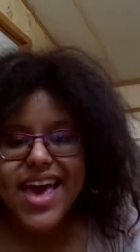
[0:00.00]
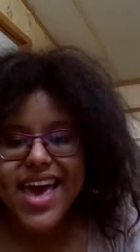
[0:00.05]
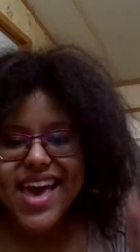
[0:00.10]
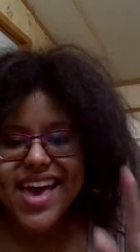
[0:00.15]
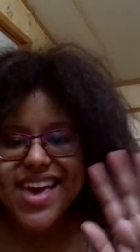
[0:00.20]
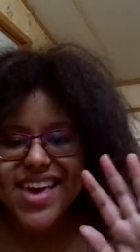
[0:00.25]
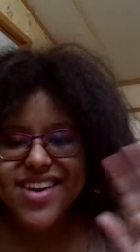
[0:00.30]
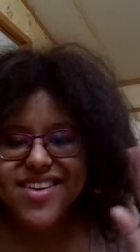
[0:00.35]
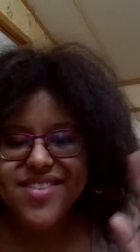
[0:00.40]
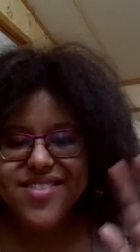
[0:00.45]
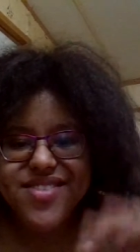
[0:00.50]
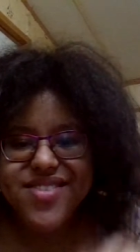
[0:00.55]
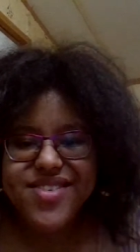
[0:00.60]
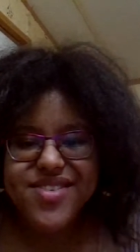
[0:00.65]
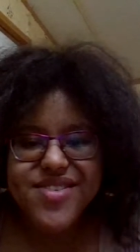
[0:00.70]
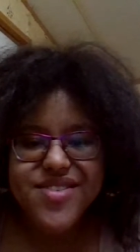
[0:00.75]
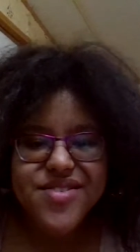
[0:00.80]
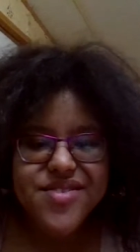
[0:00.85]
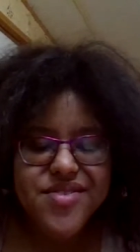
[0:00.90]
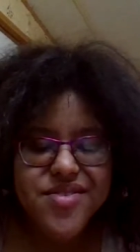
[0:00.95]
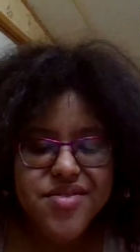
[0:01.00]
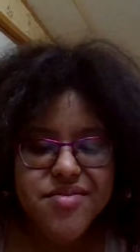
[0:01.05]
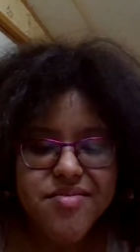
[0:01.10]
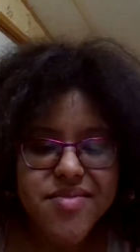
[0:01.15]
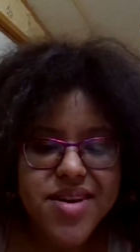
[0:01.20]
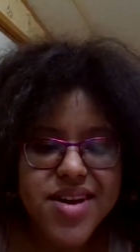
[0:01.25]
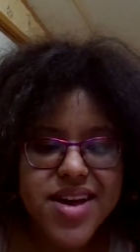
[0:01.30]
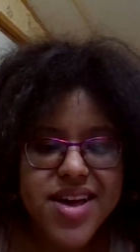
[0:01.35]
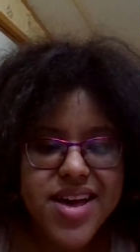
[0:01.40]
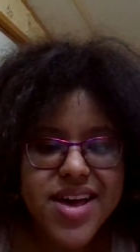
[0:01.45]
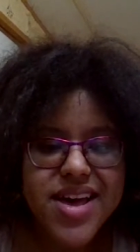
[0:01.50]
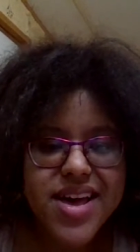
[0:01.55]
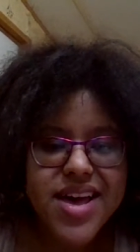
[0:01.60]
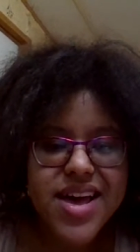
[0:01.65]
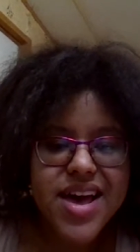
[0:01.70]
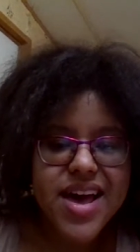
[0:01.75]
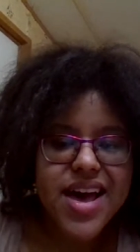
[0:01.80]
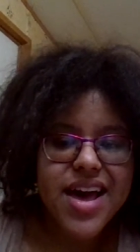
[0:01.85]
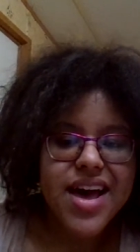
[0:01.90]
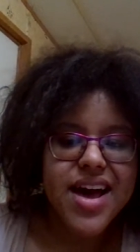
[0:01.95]
Hey YouTube!
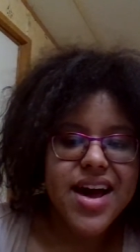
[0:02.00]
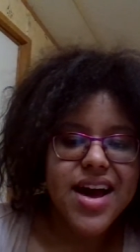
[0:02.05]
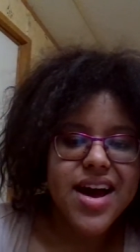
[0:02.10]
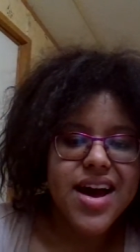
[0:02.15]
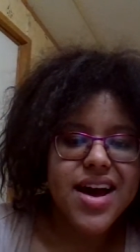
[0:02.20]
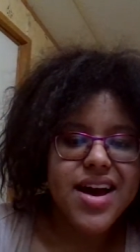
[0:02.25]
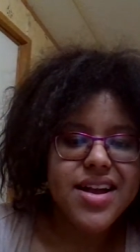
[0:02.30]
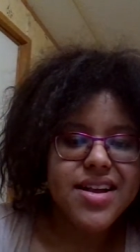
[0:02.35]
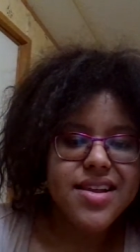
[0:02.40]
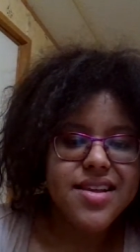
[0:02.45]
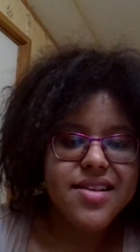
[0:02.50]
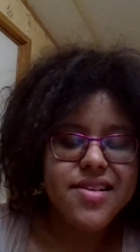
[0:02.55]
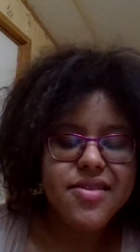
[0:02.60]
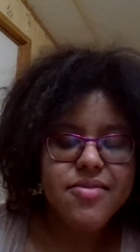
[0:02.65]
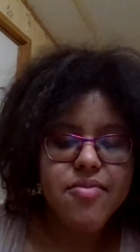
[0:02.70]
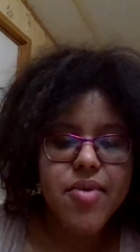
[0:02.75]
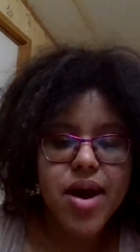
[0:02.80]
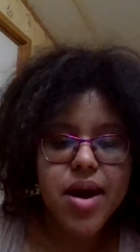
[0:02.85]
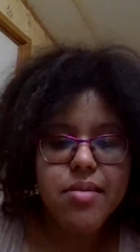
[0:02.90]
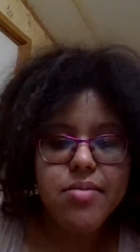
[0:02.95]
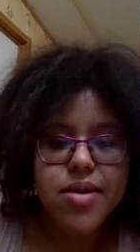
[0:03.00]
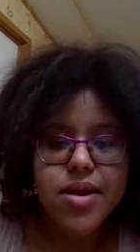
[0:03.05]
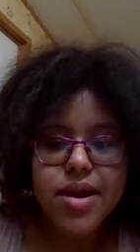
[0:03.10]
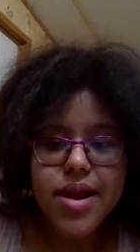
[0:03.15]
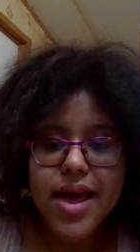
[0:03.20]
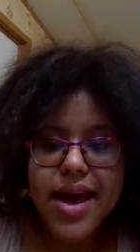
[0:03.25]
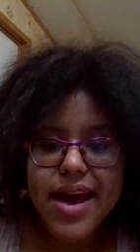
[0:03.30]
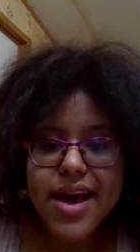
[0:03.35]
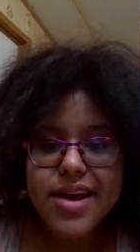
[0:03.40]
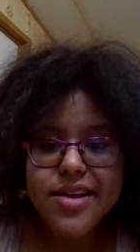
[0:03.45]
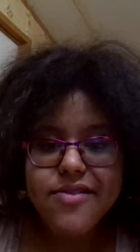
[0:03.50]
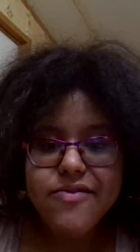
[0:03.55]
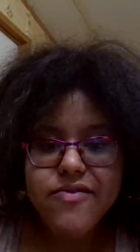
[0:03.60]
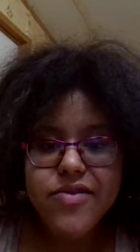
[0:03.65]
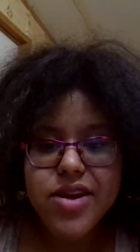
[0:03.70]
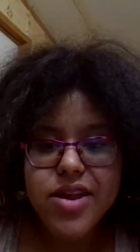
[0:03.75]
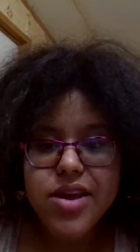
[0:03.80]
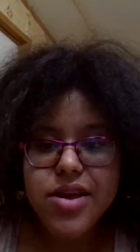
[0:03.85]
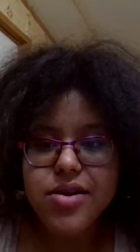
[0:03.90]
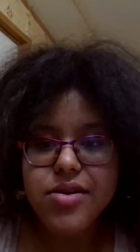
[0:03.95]
This is probably the last
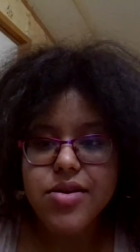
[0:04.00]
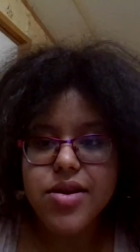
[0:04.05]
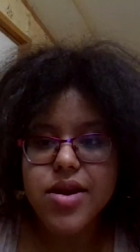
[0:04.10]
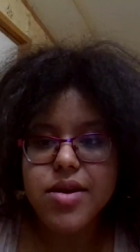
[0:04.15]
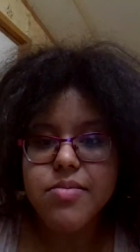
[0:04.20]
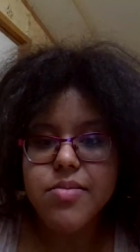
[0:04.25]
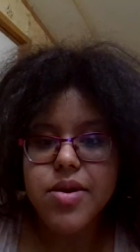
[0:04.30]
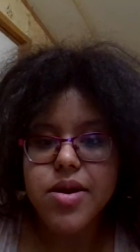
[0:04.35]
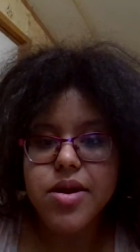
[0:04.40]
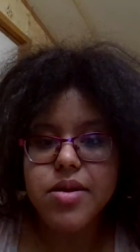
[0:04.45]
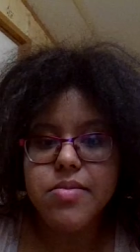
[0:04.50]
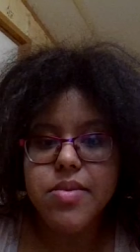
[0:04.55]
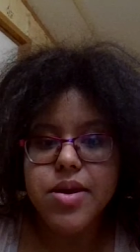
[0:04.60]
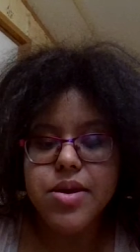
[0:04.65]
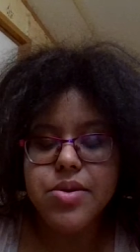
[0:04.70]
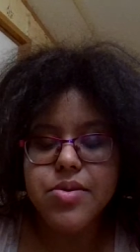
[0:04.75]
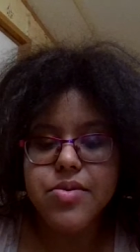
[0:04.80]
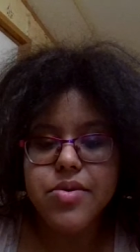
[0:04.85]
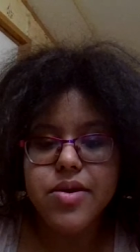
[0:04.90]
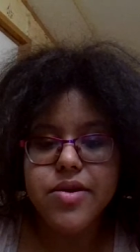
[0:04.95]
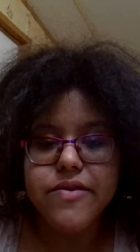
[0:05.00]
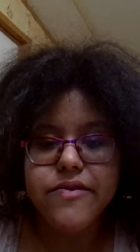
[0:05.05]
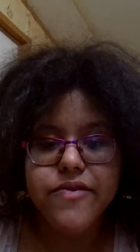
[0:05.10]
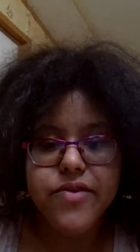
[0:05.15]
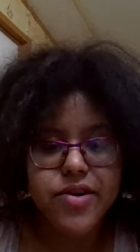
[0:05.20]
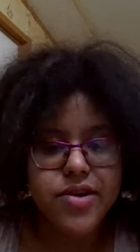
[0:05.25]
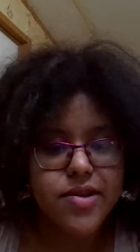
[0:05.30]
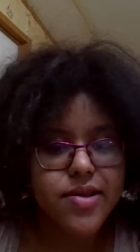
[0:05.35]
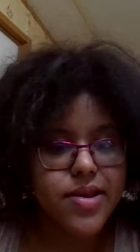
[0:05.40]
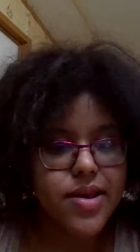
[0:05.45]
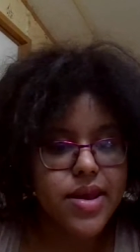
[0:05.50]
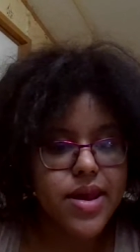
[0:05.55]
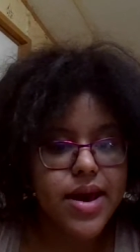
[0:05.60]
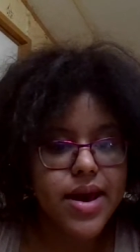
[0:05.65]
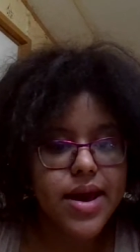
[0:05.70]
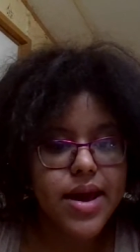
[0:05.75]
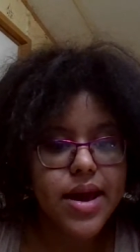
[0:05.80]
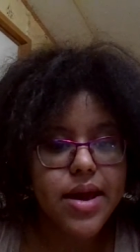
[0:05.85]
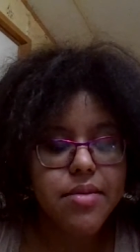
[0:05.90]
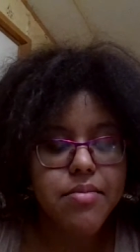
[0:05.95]
video that I'm going to be doing for
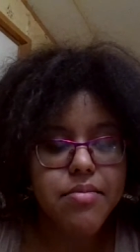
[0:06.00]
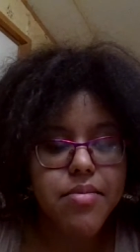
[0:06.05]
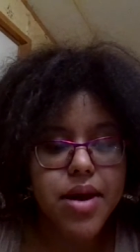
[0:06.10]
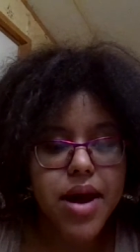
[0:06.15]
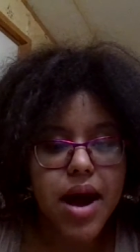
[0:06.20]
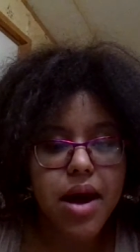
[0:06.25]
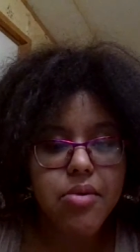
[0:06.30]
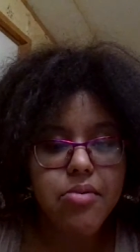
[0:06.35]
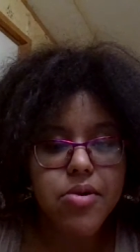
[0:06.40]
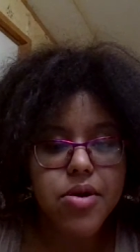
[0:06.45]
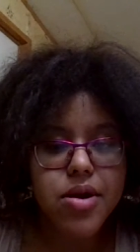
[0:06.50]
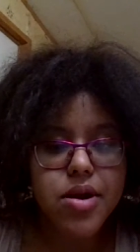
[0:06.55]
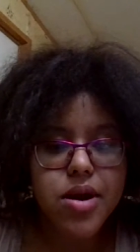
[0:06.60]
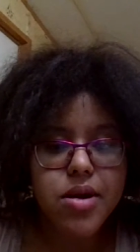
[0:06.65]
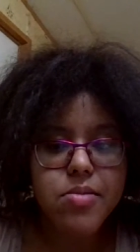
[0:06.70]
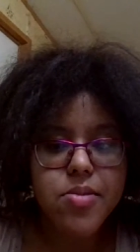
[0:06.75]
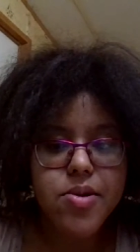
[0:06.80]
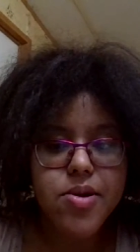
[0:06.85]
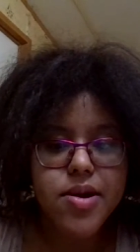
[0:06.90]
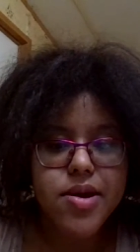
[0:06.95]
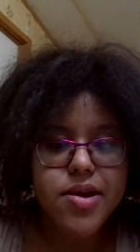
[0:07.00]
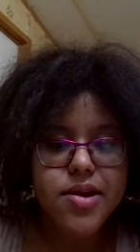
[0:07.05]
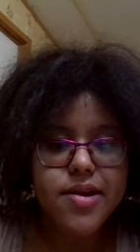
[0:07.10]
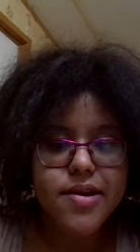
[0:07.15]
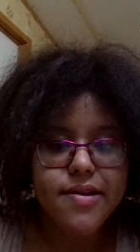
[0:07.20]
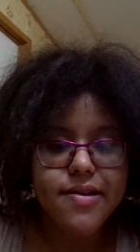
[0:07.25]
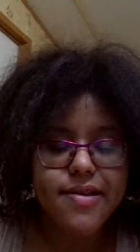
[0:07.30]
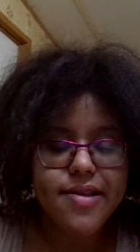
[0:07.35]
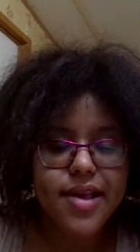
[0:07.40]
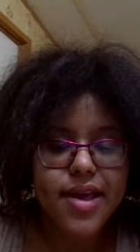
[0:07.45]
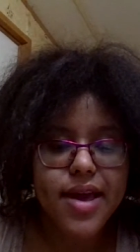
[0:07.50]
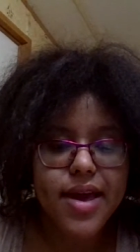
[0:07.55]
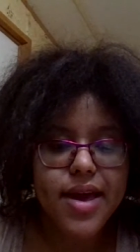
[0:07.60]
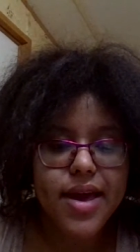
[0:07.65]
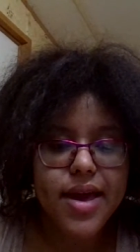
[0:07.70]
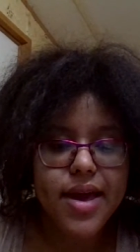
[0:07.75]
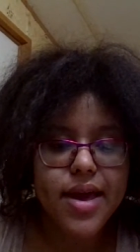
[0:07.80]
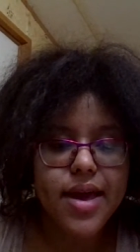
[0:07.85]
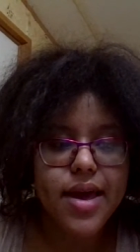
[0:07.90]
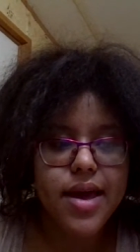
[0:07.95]
tonight, but I want to come on here and
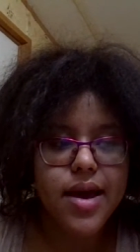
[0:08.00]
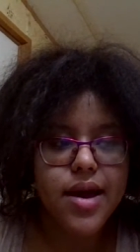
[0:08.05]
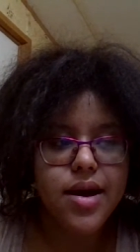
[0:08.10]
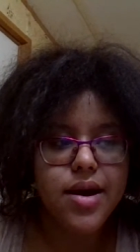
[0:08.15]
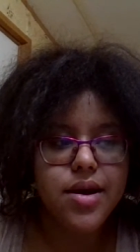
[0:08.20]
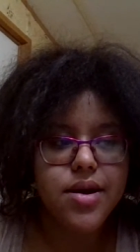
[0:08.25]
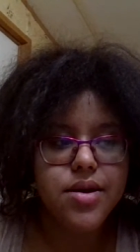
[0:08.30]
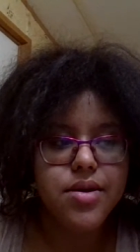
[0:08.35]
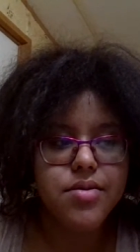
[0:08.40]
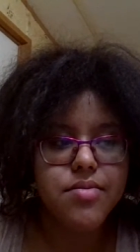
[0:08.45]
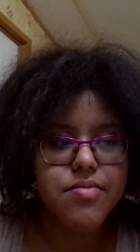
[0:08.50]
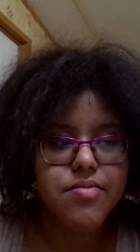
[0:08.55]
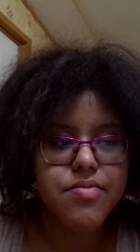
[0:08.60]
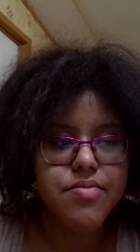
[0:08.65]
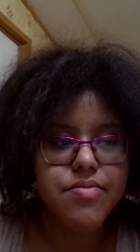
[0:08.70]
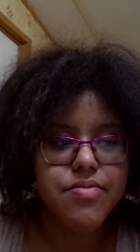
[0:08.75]
say, um,